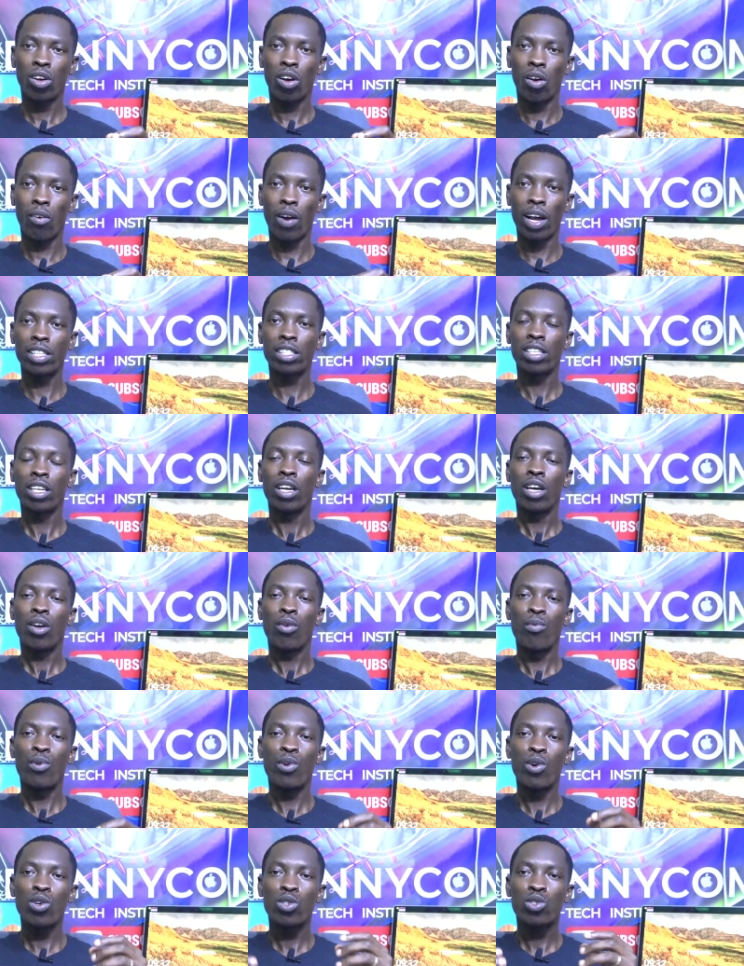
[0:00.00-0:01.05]
All right,
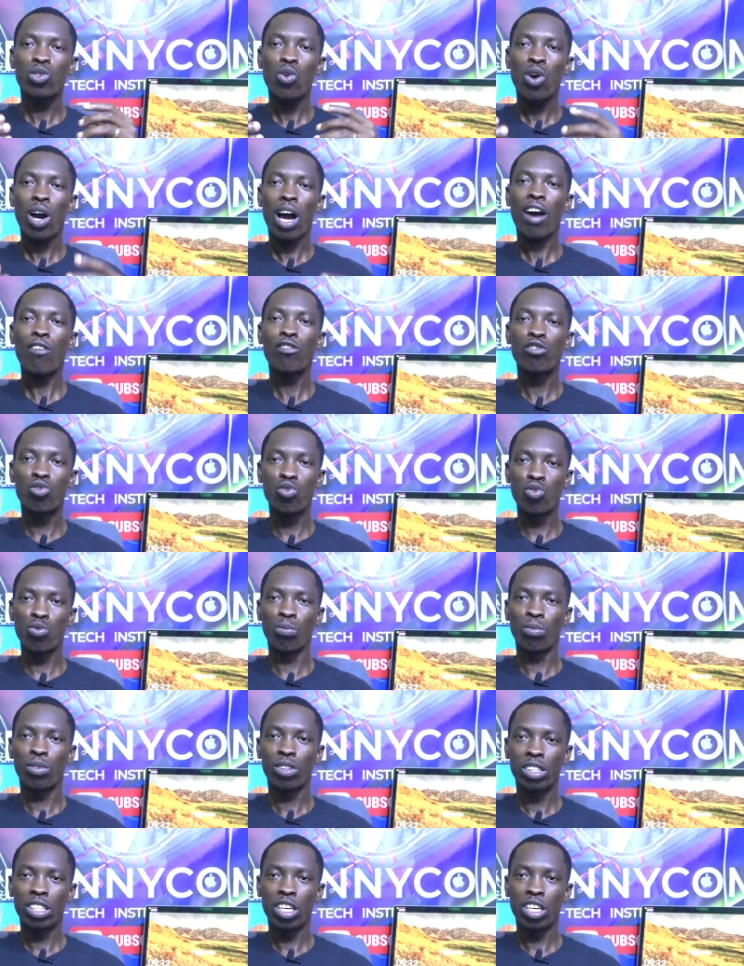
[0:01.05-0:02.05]
we also have Zoom.